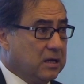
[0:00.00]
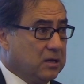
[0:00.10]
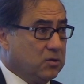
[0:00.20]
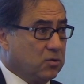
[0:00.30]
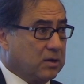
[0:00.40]

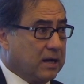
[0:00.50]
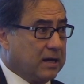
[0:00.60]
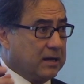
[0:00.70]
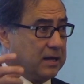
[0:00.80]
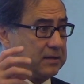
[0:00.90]
You
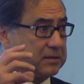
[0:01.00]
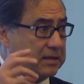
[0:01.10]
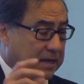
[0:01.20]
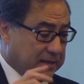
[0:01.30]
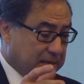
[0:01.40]
can
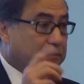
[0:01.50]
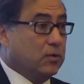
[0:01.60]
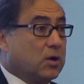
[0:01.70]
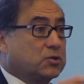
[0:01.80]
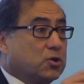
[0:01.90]
understand, and if
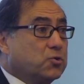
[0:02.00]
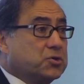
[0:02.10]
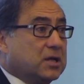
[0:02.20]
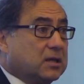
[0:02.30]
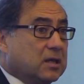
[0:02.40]
you
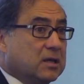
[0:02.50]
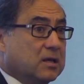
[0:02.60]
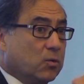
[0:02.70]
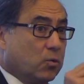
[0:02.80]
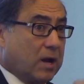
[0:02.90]
associate
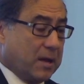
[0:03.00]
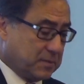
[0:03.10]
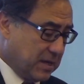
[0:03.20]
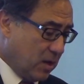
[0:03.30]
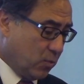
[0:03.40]
what I'm
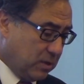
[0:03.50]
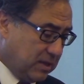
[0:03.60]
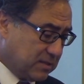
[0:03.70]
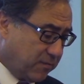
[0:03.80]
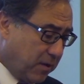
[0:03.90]
saying with
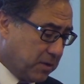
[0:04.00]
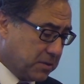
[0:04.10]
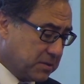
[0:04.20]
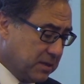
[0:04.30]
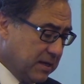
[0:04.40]
these
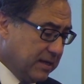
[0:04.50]
figures,